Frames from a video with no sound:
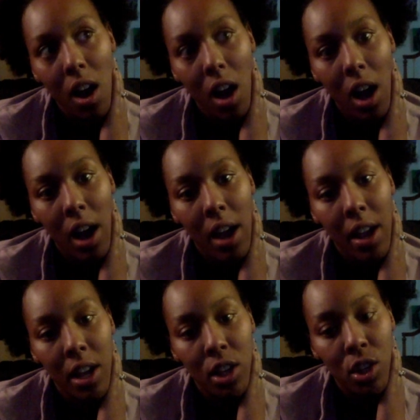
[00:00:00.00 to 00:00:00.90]

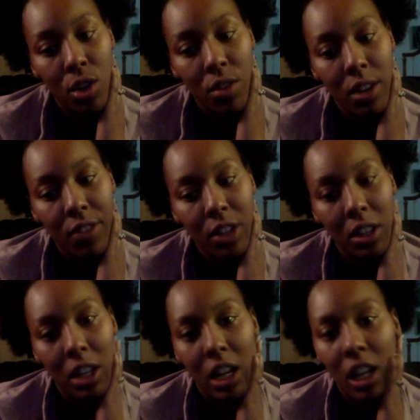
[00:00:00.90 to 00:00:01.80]
I don't have good
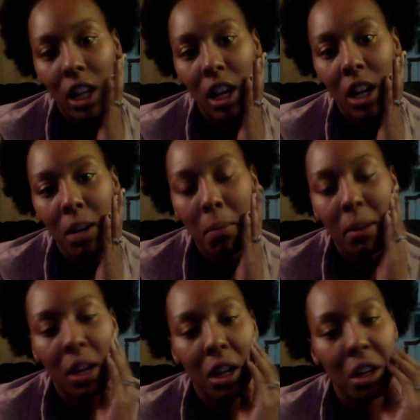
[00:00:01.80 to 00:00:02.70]
lighting yet, but
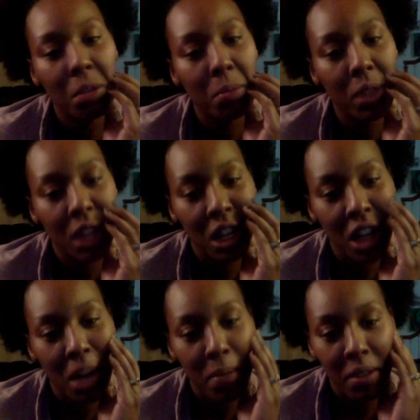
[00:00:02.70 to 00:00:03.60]
I hope within a
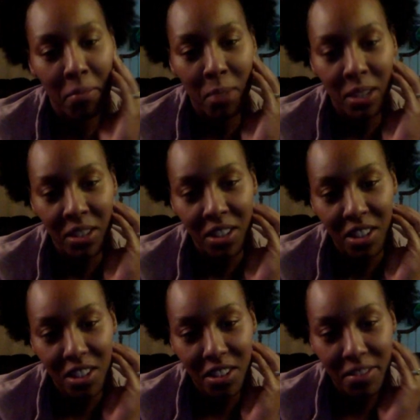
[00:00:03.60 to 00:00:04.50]
couple of
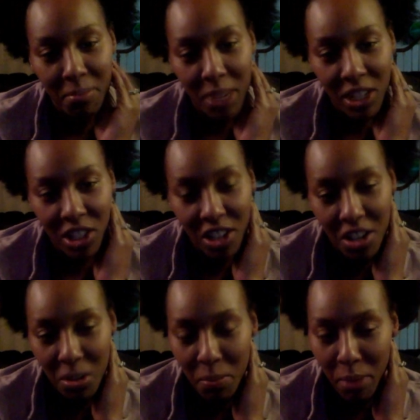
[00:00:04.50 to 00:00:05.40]
months of my
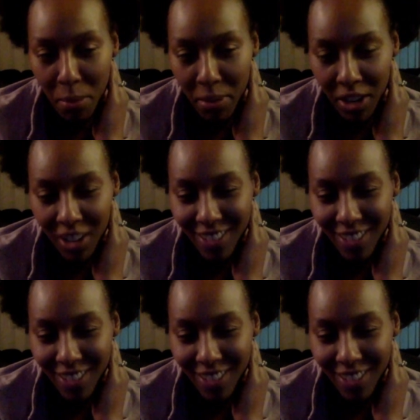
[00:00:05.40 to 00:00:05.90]
channel popping,